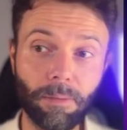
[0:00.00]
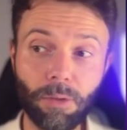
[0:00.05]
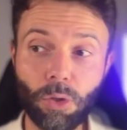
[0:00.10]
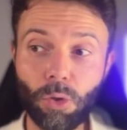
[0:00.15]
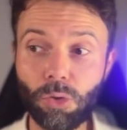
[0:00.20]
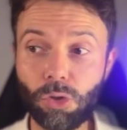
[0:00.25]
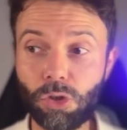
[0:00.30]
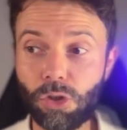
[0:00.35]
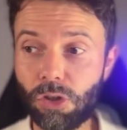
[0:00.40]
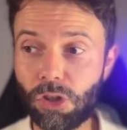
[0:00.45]

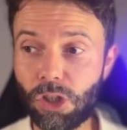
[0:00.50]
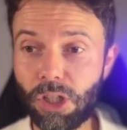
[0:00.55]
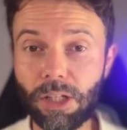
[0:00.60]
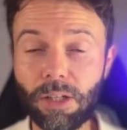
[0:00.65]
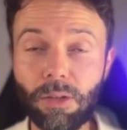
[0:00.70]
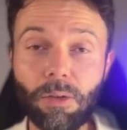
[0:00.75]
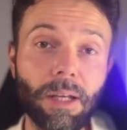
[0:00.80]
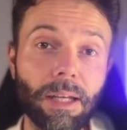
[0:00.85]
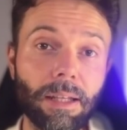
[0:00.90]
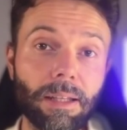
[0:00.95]
You should
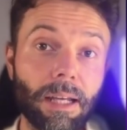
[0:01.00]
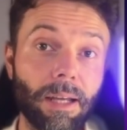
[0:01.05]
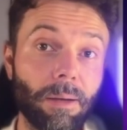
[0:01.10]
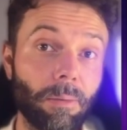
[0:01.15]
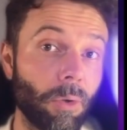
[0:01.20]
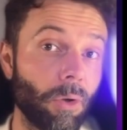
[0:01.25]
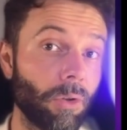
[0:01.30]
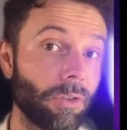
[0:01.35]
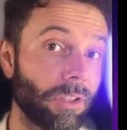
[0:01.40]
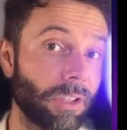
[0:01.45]
generate
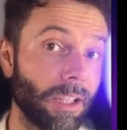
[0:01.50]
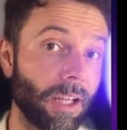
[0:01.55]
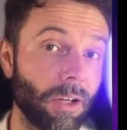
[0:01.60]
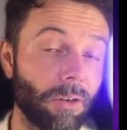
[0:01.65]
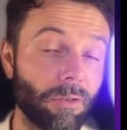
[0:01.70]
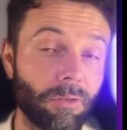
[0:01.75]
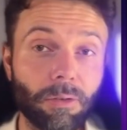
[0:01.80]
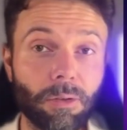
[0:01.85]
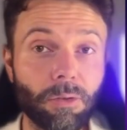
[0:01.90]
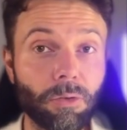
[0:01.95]
them
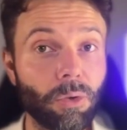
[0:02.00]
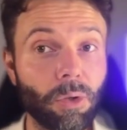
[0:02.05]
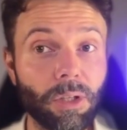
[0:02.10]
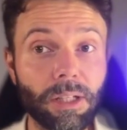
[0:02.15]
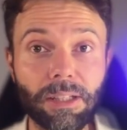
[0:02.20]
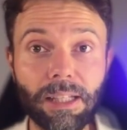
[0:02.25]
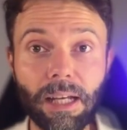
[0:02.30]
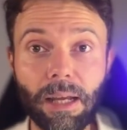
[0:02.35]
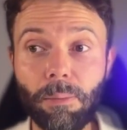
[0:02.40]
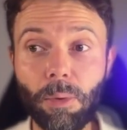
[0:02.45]
yourself, for
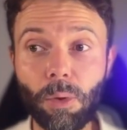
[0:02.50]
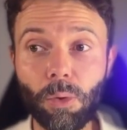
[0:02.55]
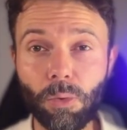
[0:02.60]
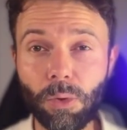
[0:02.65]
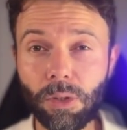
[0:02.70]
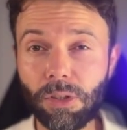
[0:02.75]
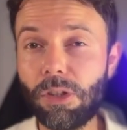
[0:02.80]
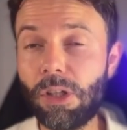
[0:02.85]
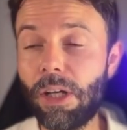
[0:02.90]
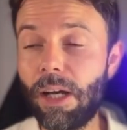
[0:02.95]
example,
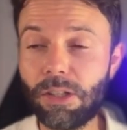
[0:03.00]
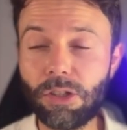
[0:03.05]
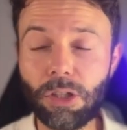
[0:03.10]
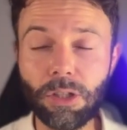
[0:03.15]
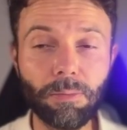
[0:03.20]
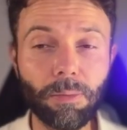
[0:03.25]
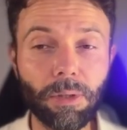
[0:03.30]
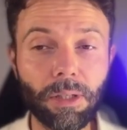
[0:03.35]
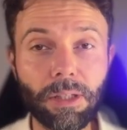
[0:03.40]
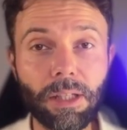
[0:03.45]
with
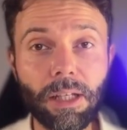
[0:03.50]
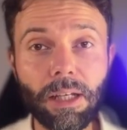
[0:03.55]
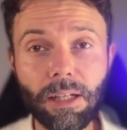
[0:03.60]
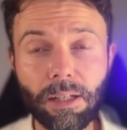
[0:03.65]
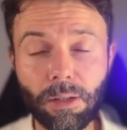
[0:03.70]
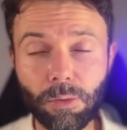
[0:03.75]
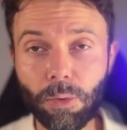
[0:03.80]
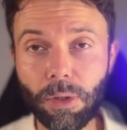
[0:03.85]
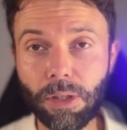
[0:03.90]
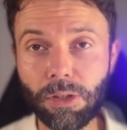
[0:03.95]

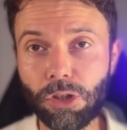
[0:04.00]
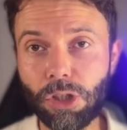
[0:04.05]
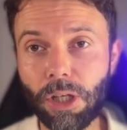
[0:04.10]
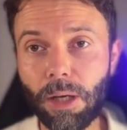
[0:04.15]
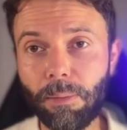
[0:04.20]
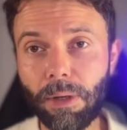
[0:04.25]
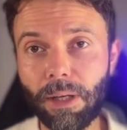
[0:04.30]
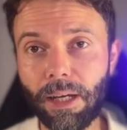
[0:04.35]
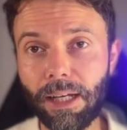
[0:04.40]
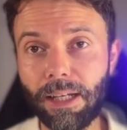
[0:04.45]
ChatGPT, with
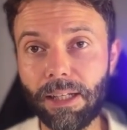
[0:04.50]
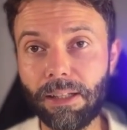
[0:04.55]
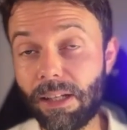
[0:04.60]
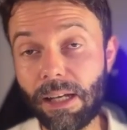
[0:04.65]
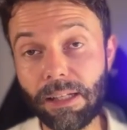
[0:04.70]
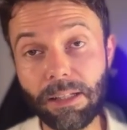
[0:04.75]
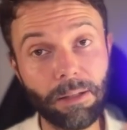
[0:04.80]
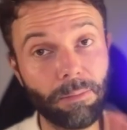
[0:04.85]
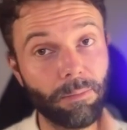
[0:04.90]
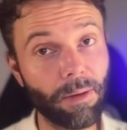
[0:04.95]
Gemini, it
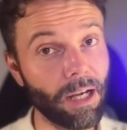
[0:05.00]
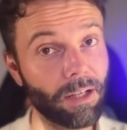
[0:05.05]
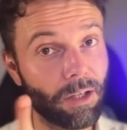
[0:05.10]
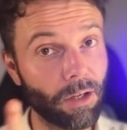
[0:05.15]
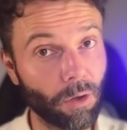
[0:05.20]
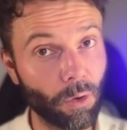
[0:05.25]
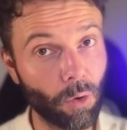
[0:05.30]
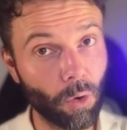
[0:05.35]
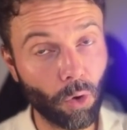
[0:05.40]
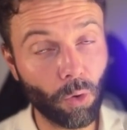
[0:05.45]
doesn't
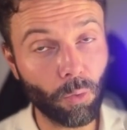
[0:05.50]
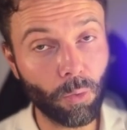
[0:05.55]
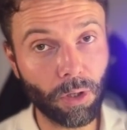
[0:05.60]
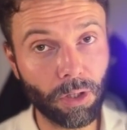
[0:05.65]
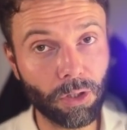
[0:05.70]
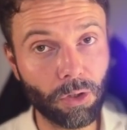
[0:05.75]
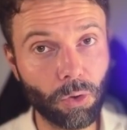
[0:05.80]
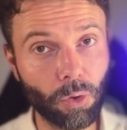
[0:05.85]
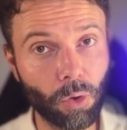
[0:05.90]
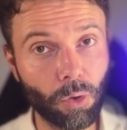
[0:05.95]
matter, or
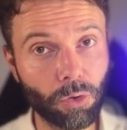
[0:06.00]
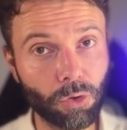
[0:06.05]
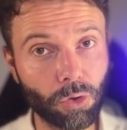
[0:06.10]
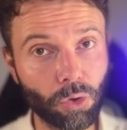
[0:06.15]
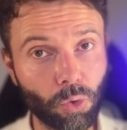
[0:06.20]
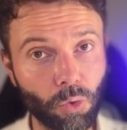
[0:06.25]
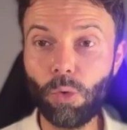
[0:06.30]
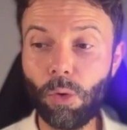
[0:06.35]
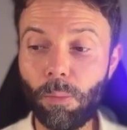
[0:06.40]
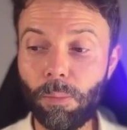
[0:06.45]
with your own
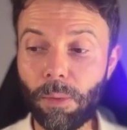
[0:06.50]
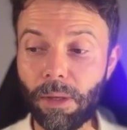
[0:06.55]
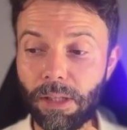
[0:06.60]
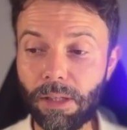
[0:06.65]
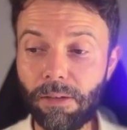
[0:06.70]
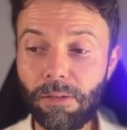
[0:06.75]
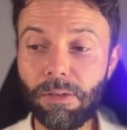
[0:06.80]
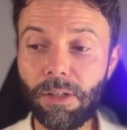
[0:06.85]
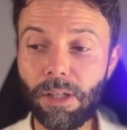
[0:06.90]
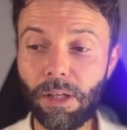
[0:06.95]
tool, but
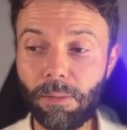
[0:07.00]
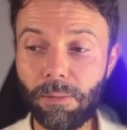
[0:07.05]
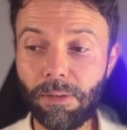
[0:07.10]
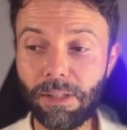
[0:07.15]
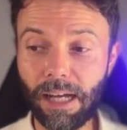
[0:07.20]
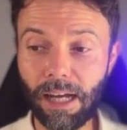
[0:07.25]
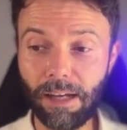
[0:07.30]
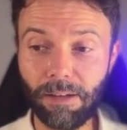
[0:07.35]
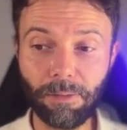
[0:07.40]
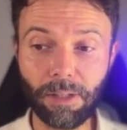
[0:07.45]
the
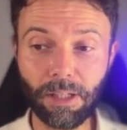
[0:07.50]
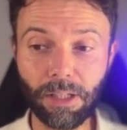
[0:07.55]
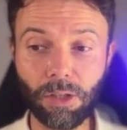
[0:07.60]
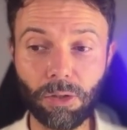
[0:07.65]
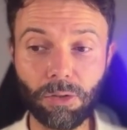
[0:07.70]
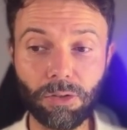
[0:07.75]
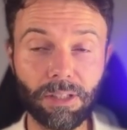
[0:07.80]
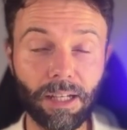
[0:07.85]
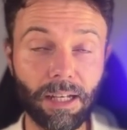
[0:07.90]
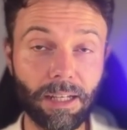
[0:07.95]
films and
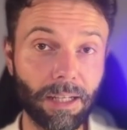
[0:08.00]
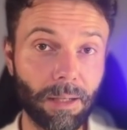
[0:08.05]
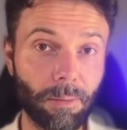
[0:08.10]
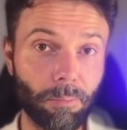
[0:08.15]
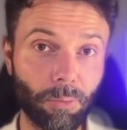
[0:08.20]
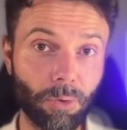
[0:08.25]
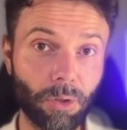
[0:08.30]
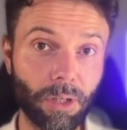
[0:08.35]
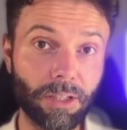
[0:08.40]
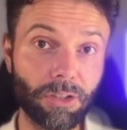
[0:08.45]
videos that
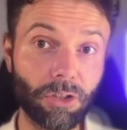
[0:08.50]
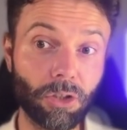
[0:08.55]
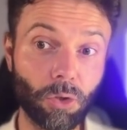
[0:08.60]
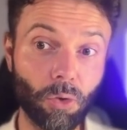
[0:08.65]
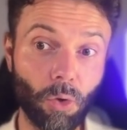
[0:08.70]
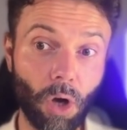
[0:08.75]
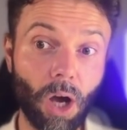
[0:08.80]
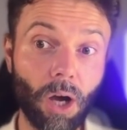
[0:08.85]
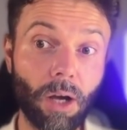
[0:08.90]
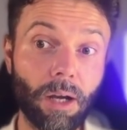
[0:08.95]
impress
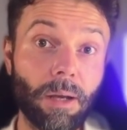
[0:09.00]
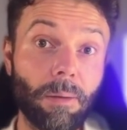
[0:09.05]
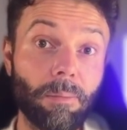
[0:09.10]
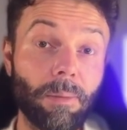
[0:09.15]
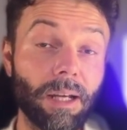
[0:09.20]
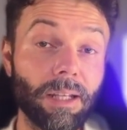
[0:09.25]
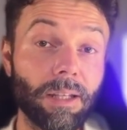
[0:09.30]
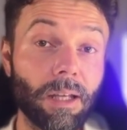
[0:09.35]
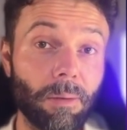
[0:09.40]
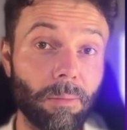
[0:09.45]
you aren't
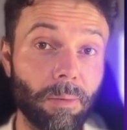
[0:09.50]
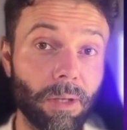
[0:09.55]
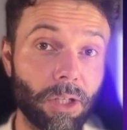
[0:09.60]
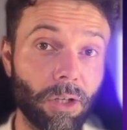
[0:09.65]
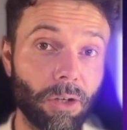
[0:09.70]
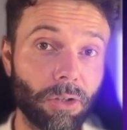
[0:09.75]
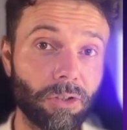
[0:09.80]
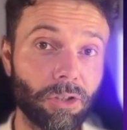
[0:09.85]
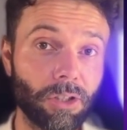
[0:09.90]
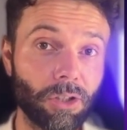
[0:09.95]
better
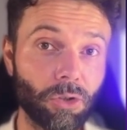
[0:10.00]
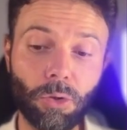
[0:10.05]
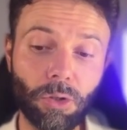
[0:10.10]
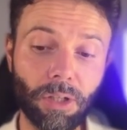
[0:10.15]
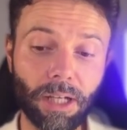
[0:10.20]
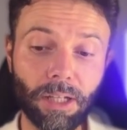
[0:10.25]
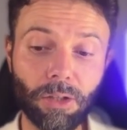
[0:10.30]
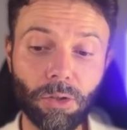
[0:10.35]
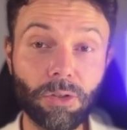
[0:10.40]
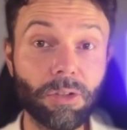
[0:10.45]
because the
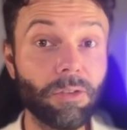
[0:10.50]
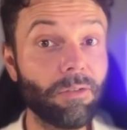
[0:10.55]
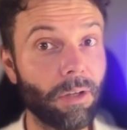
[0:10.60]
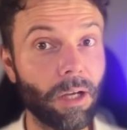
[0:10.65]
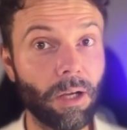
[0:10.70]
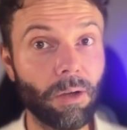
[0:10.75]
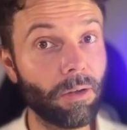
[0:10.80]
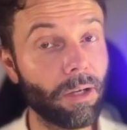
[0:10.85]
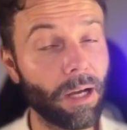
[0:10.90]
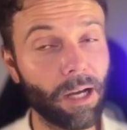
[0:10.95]
creators
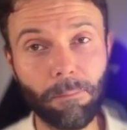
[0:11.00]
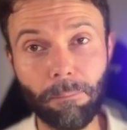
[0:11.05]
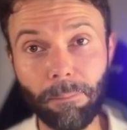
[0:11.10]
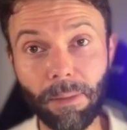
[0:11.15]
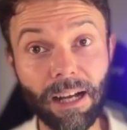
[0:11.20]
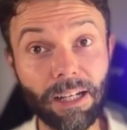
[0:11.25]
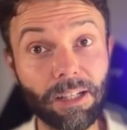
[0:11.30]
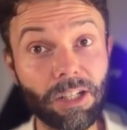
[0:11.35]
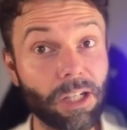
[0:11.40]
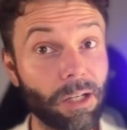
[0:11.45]
found a
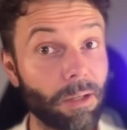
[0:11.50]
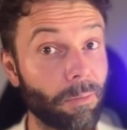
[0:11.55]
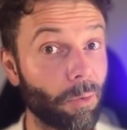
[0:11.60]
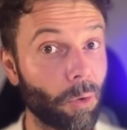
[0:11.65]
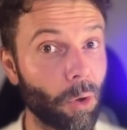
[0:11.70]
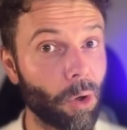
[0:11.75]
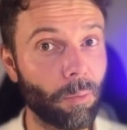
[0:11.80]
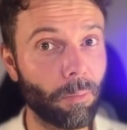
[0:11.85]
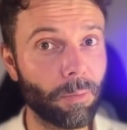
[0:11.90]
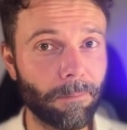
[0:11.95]
magic
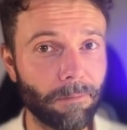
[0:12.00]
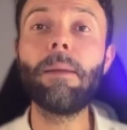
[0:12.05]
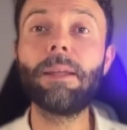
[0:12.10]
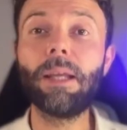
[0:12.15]
prompt.